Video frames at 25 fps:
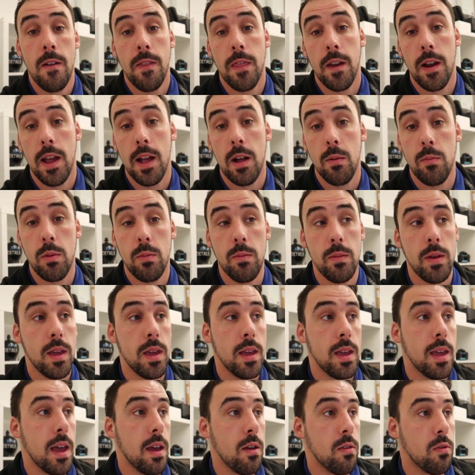that are helping
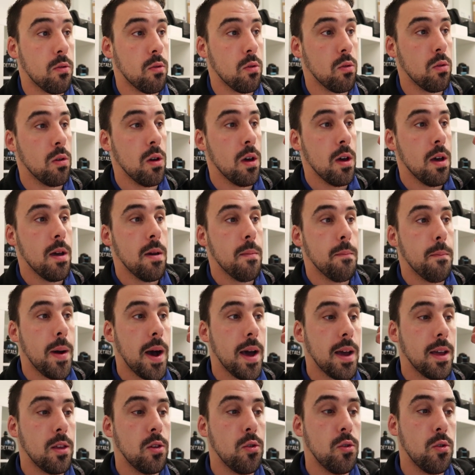me get through
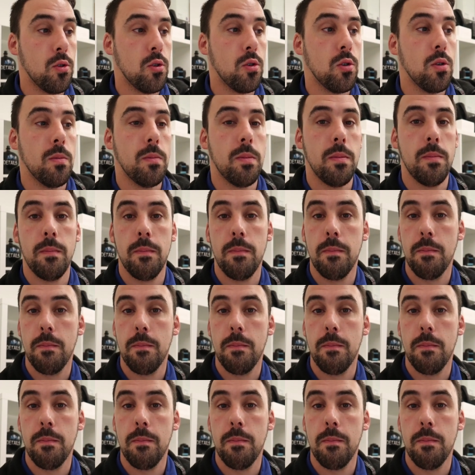my YouTube